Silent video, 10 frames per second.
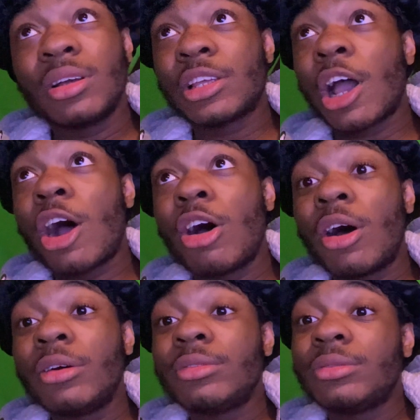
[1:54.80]

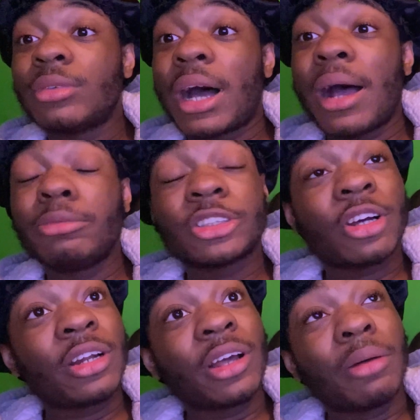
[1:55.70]
y'all, I'm
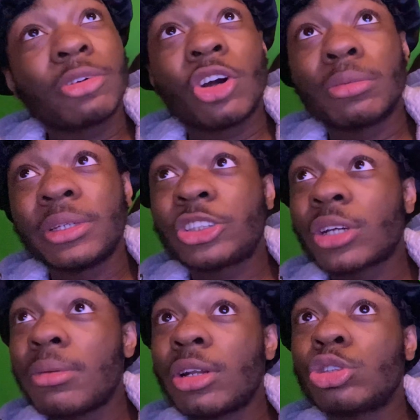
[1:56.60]
starting. I'm gonna be
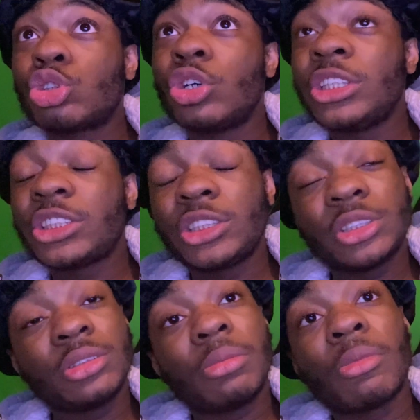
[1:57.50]
streaming on Twitch
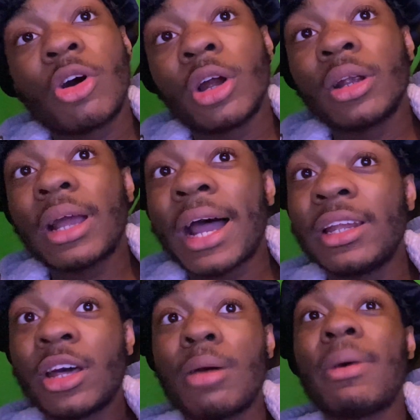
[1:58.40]
more. I
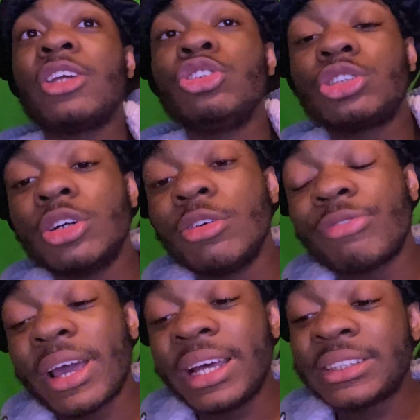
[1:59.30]
love my YouTube
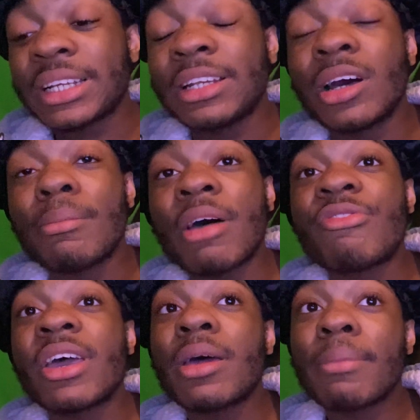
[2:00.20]
fans. I love my
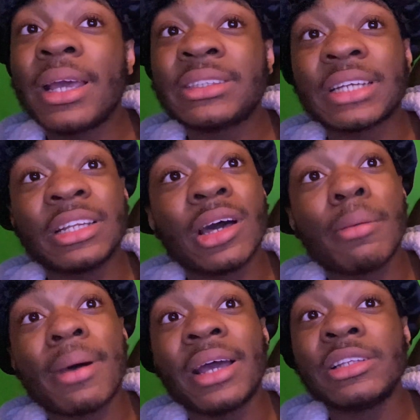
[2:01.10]
fan base. I love my